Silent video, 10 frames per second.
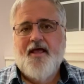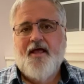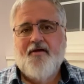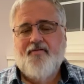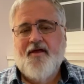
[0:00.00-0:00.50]

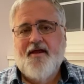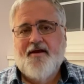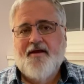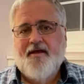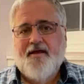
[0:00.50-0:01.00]
And
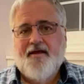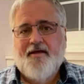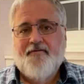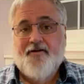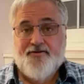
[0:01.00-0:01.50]
then
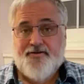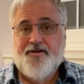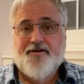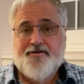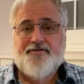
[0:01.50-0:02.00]

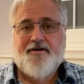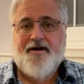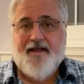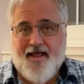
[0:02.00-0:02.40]
eventually you're going to start